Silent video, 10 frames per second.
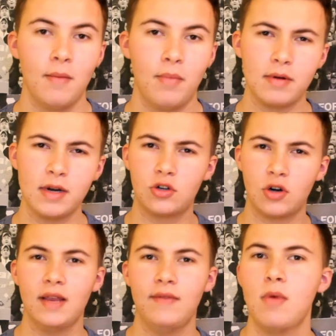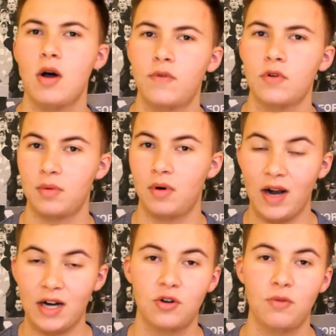But I'm going to try and give you my thoughts from a
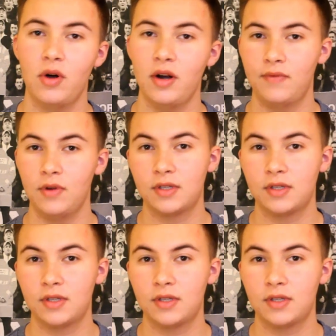rational point of view,